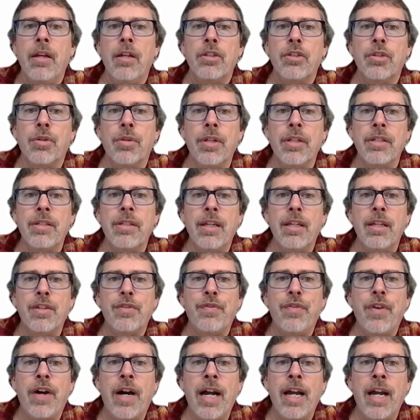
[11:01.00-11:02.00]
So this says
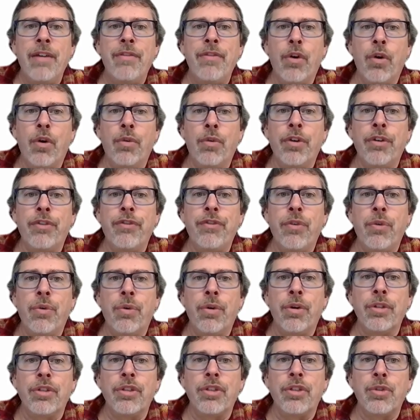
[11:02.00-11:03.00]

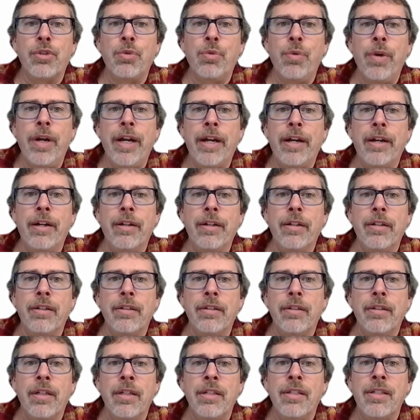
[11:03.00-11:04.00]
5/4 squared
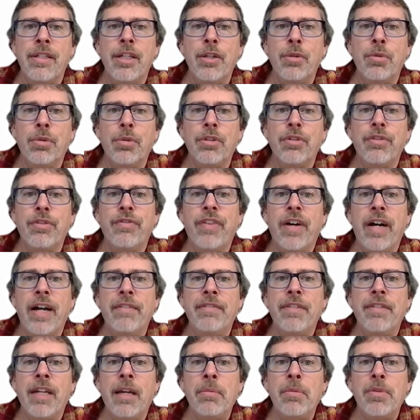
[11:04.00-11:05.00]
is equal to
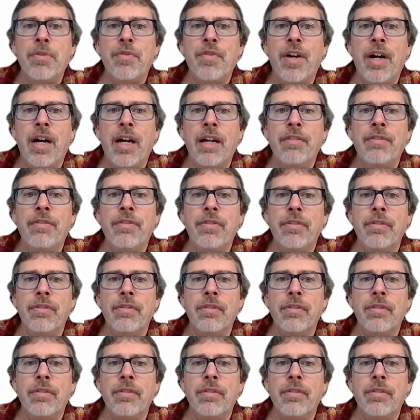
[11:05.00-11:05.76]
5 times 5.